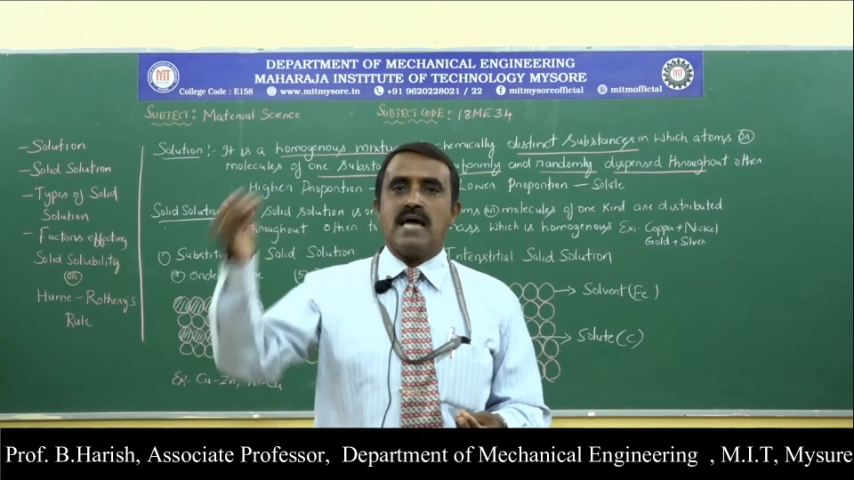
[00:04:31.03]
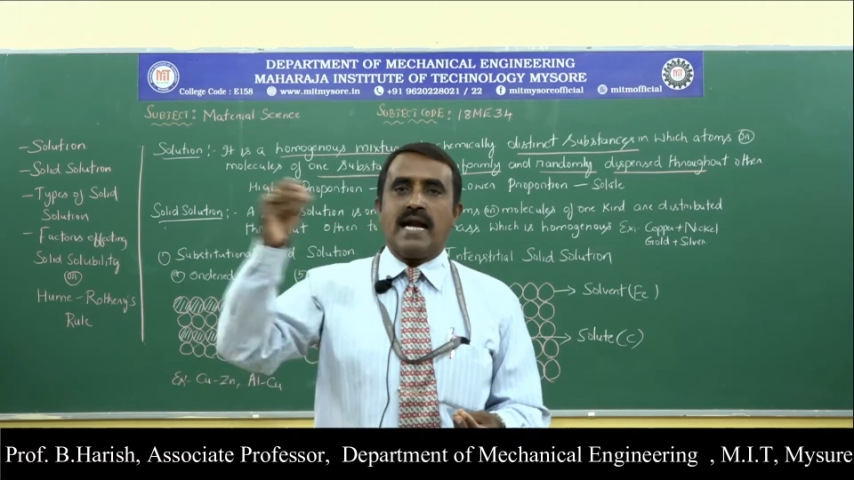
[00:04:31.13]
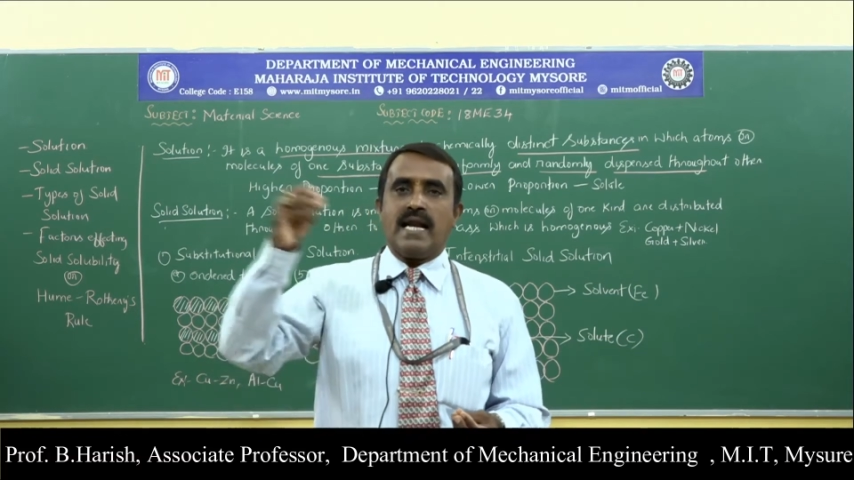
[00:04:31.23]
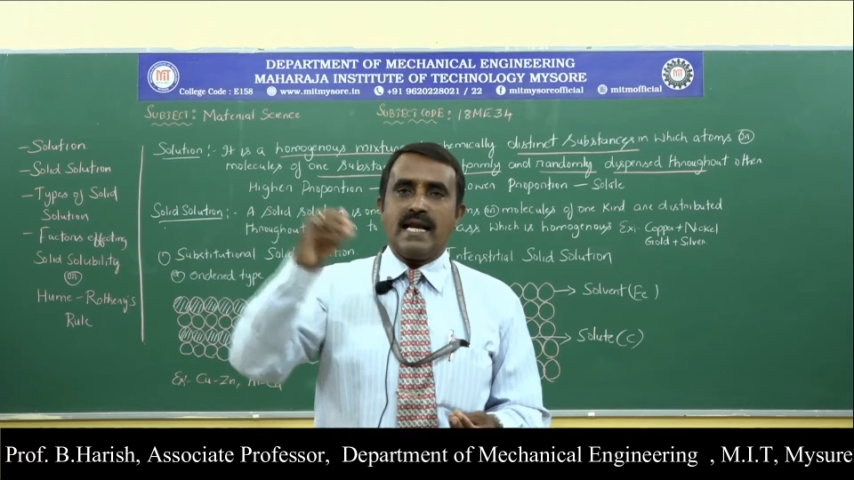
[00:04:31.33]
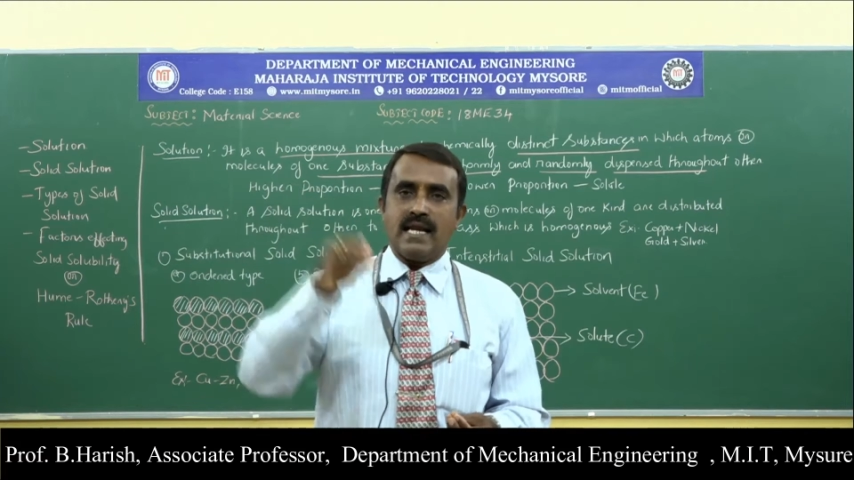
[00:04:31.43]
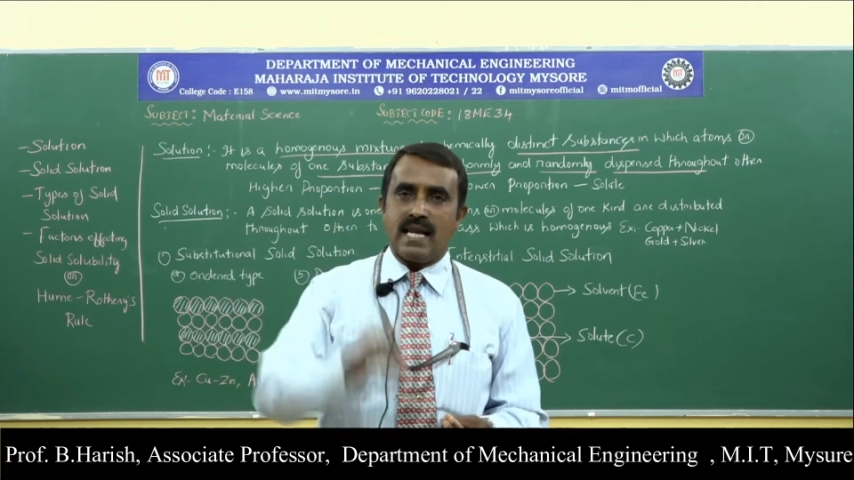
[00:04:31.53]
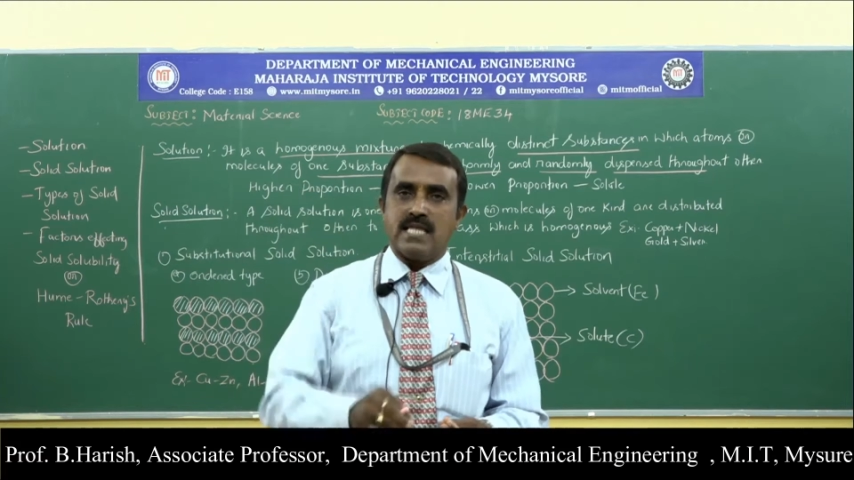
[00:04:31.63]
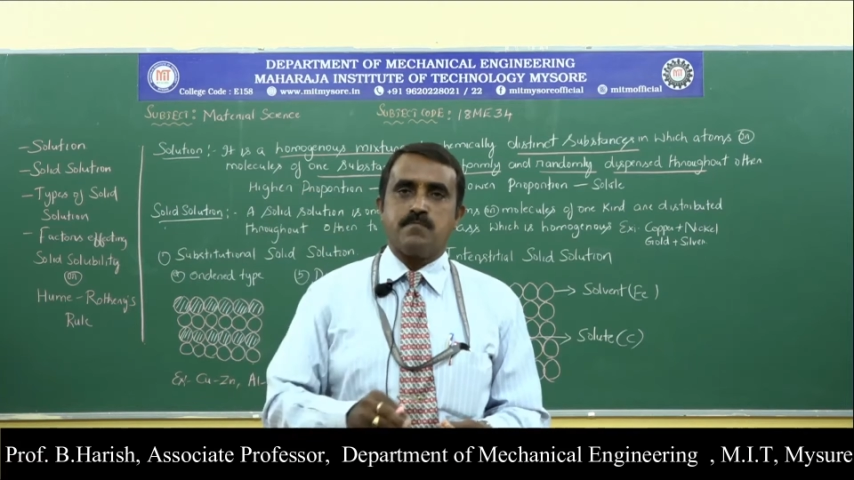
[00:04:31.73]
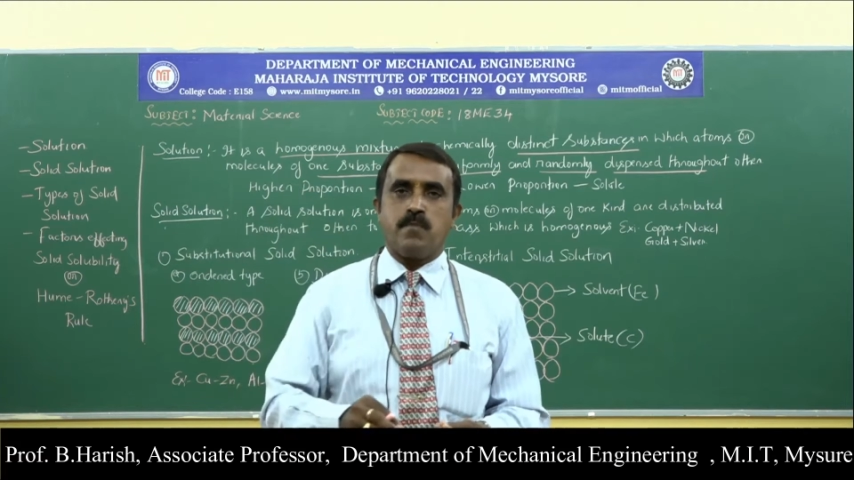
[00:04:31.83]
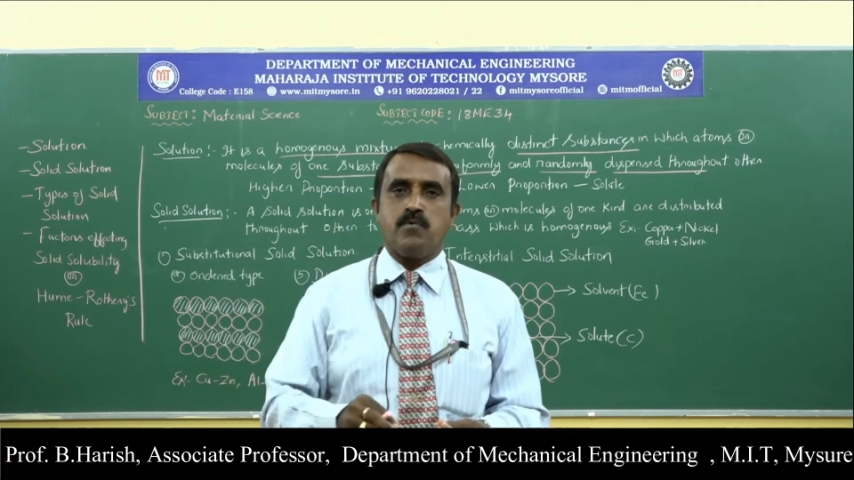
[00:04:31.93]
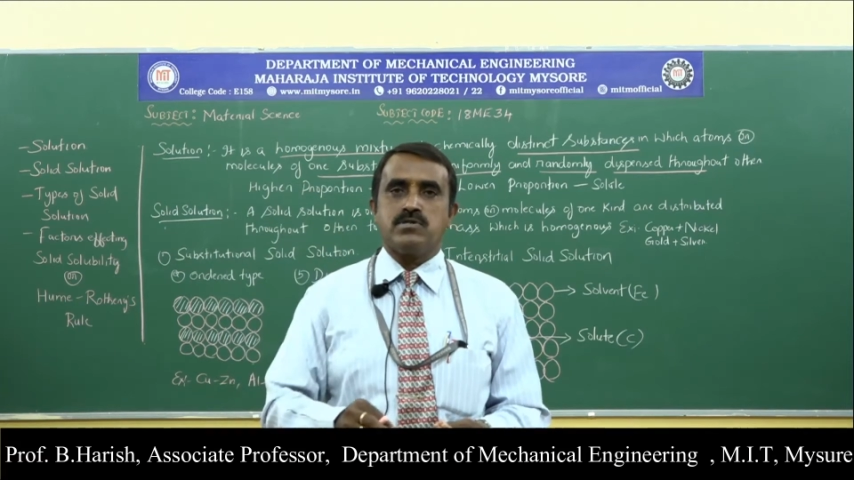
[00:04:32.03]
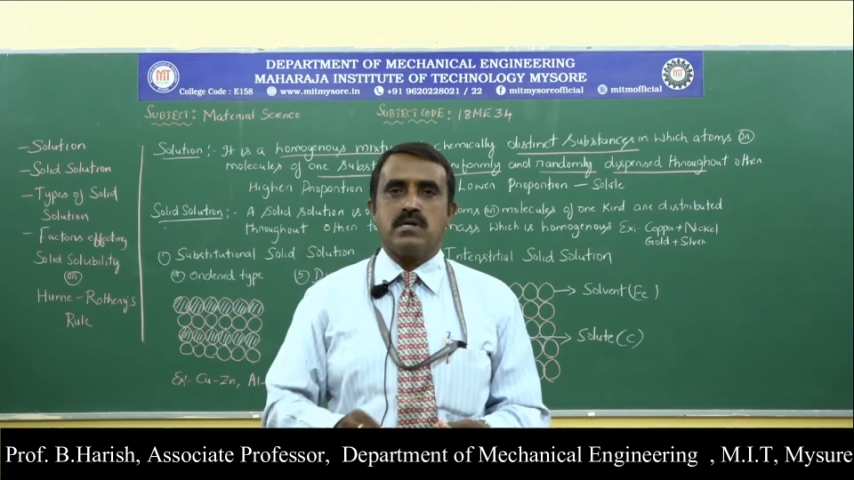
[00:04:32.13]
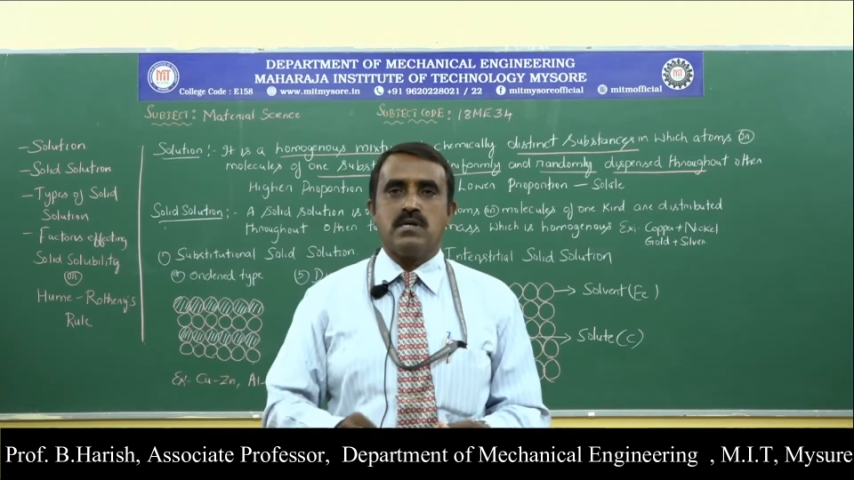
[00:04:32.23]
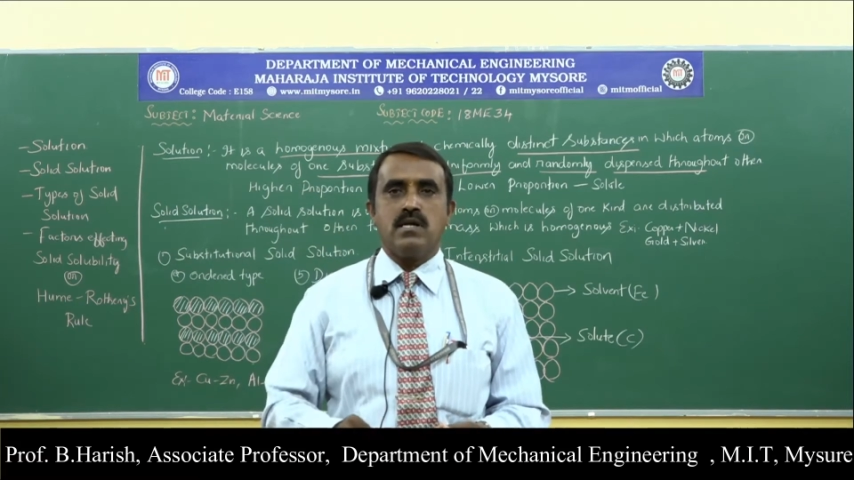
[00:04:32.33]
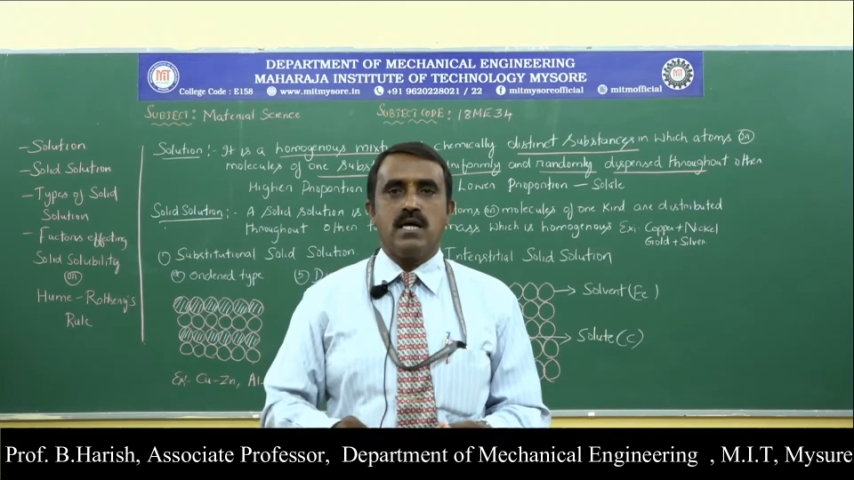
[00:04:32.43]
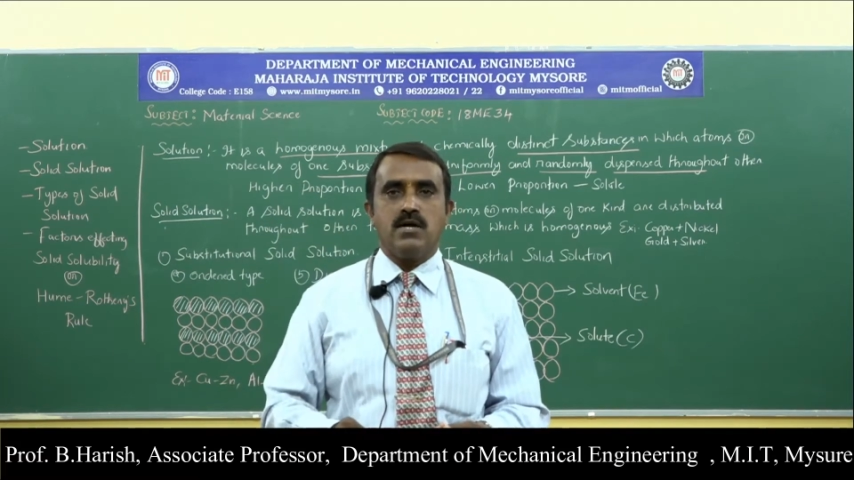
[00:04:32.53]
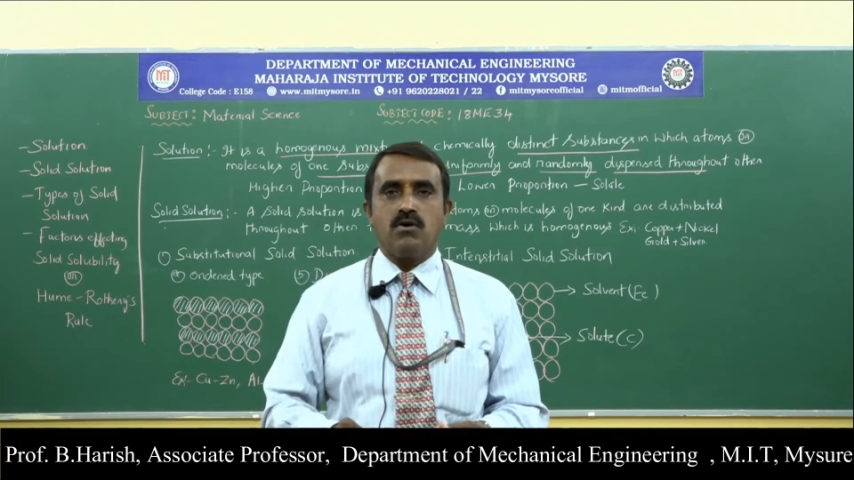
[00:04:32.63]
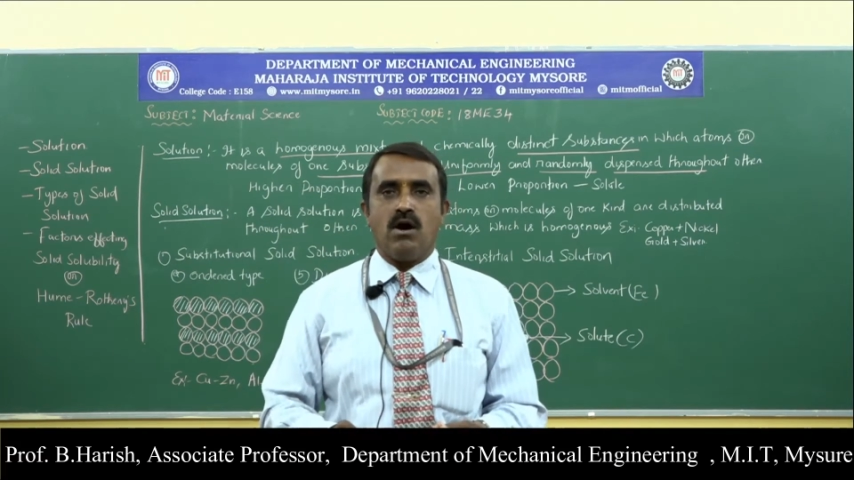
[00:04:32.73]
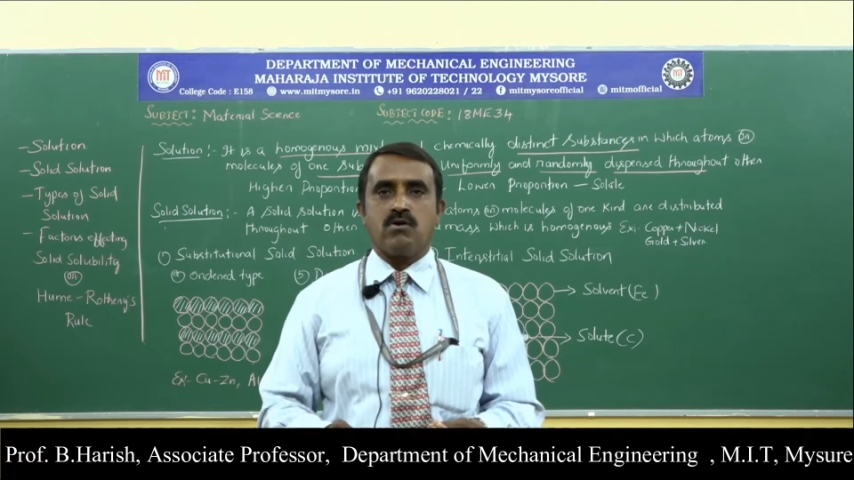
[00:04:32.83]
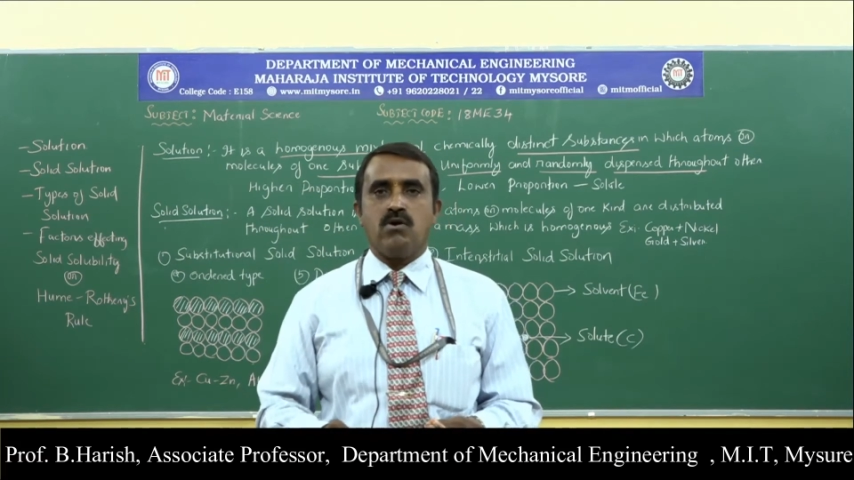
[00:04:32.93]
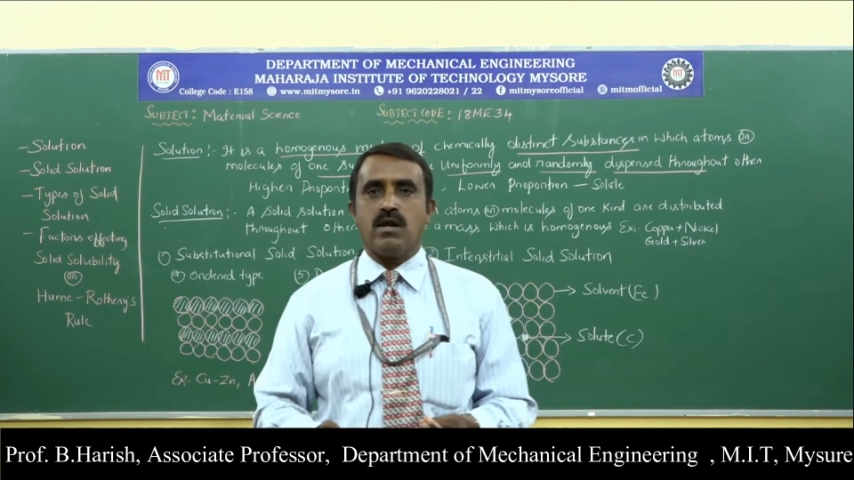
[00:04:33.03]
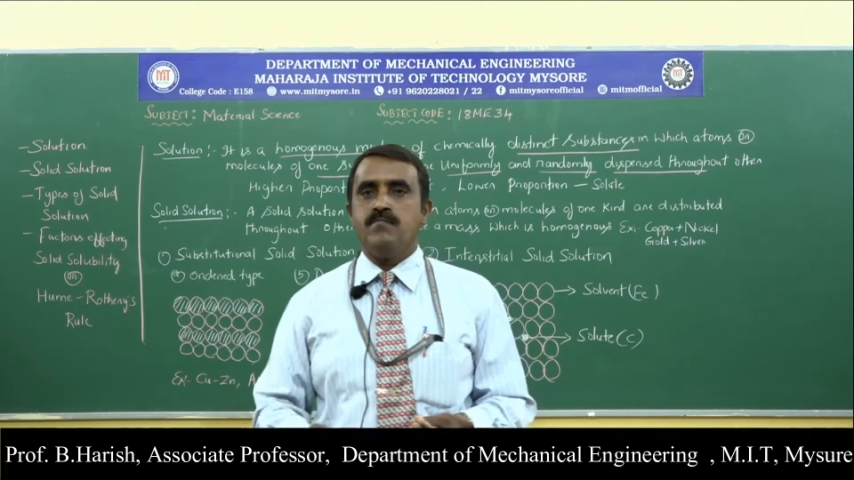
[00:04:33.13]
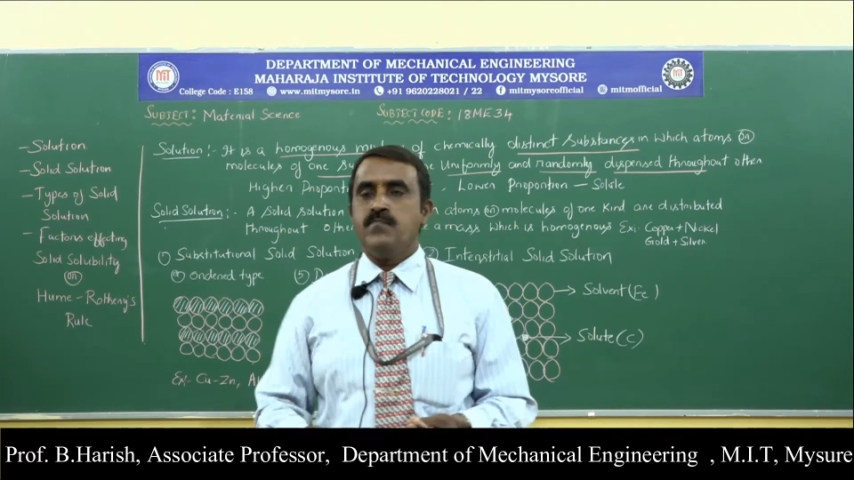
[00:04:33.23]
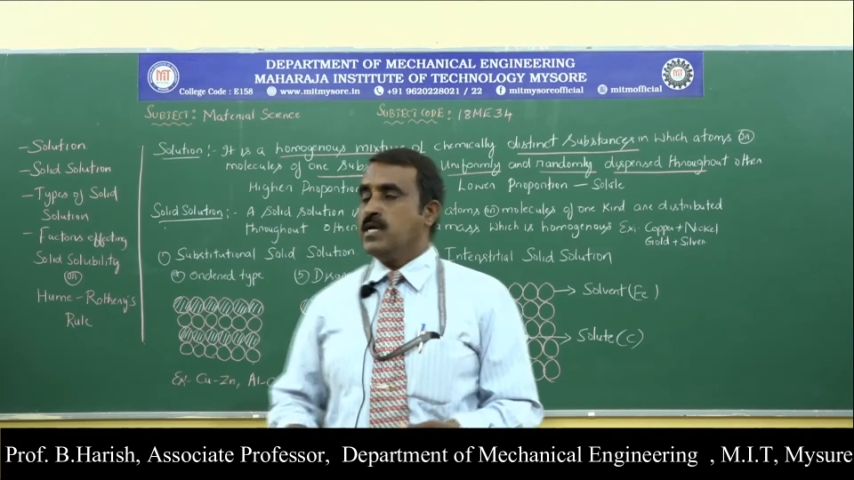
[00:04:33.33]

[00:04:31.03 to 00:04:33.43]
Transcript: added in less proportion into alcohol.